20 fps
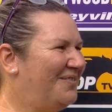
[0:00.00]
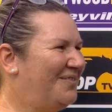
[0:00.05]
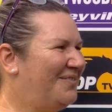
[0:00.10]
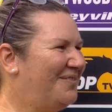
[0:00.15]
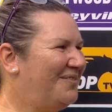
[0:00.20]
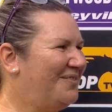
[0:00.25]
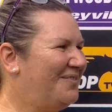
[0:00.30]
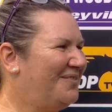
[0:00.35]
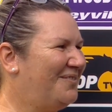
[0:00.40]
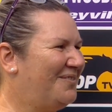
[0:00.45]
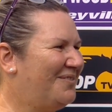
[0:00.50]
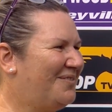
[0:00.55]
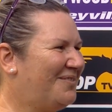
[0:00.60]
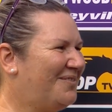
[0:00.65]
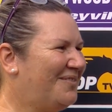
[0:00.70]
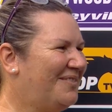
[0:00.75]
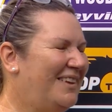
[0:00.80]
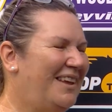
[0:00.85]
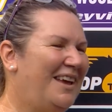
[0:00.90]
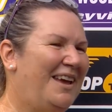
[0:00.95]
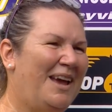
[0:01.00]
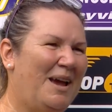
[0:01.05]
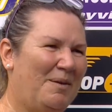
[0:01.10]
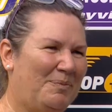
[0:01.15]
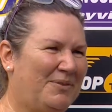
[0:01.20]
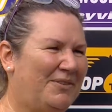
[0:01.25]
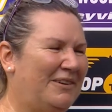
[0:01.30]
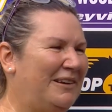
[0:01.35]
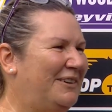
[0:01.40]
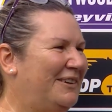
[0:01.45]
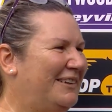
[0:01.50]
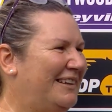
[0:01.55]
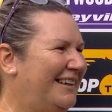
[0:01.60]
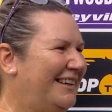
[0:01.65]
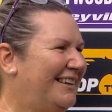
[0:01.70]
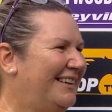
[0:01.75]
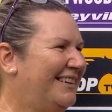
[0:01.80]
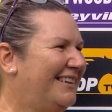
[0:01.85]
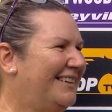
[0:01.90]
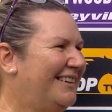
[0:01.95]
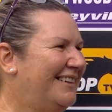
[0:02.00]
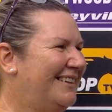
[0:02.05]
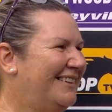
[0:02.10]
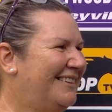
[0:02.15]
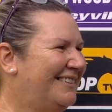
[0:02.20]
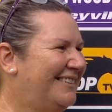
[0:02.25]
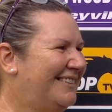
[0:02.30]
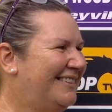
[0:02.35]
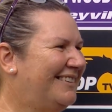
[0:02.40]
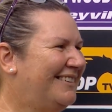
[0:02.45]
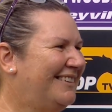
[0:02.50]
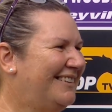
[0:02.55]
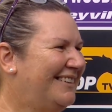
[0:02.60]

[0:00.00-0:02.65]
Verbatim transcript: the pit lane. And, and for a golfer, it's his